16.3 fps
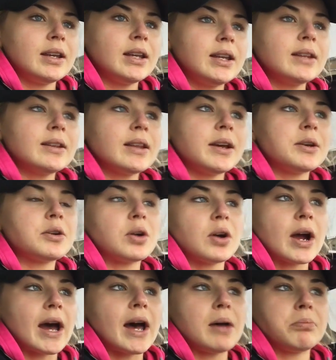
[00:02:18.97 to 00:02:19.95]
eat like
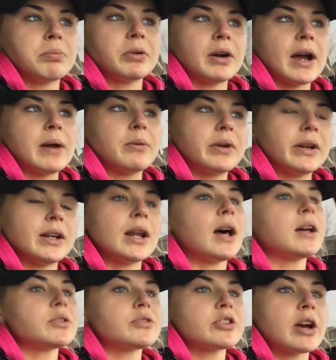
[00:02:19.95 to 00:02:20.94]
crap, or I would
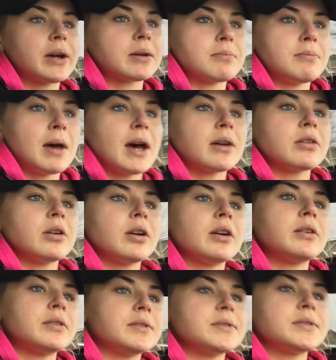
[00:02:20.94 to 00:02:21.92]
not track
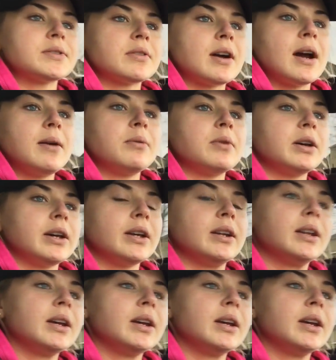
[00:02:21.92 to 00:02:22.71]
macros, or I would